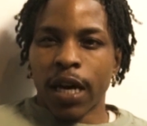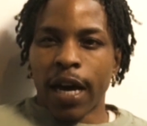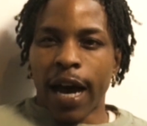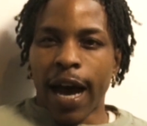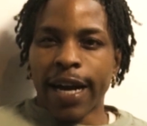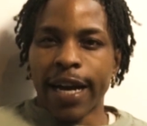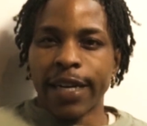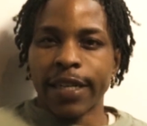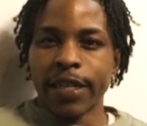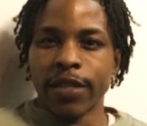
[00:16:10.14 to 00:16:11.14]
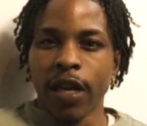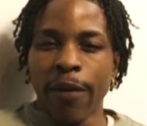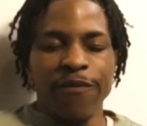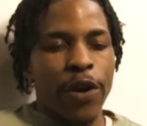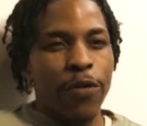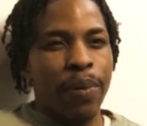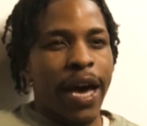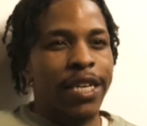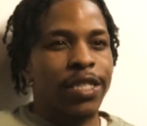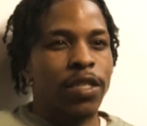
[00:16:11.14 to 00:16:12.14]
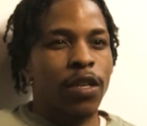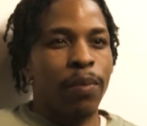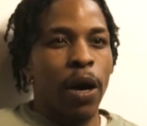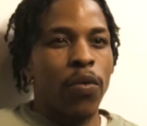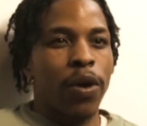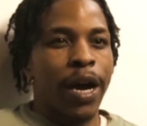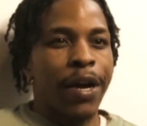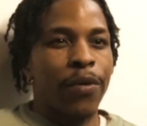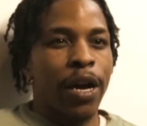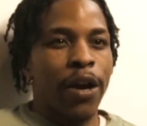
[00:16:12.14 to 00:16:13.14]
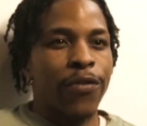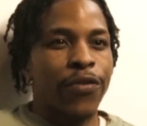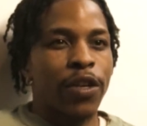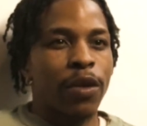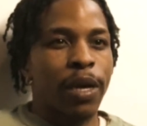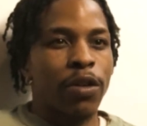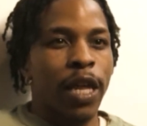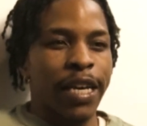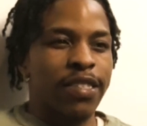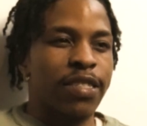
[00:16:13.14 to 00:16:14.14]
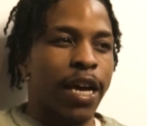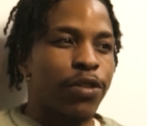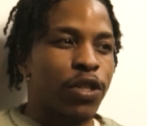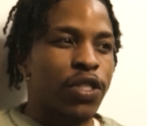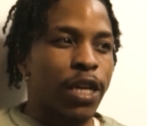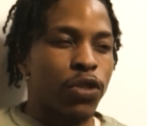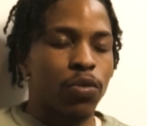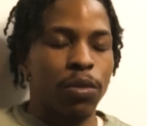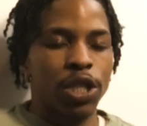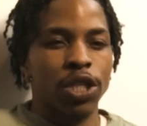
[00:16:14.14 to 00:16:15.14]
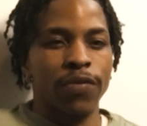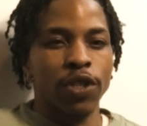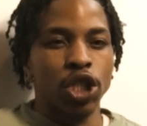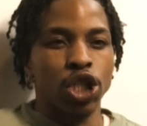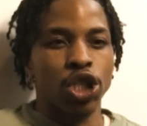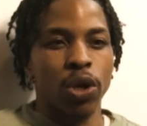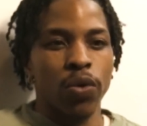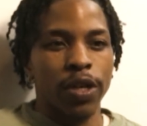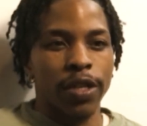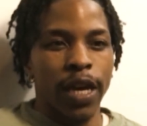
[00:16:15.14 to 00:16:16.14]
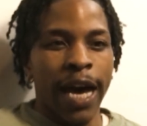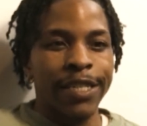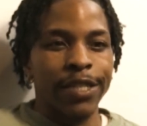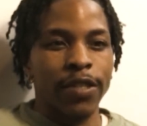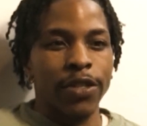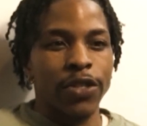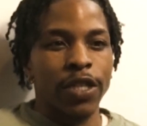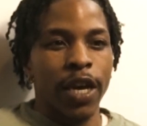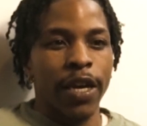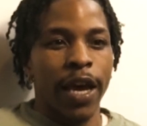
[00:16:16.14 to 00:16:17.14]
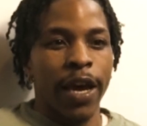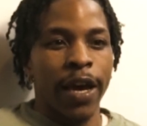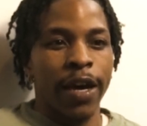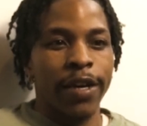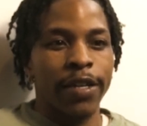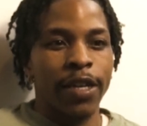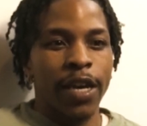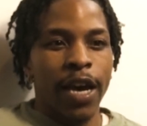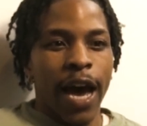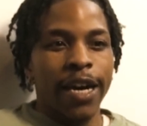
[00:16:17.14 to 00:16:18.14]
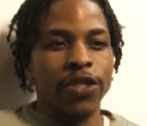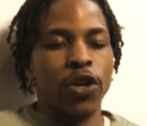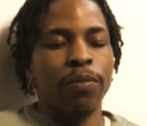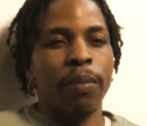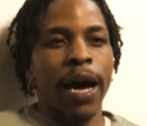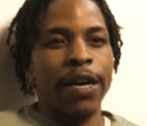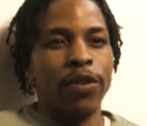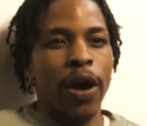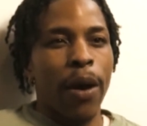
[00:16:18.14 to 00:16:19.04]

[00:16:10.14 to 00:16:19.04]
I'm very passionate about what I feel about. Like it's not too much of a joke. I just understand how to turn my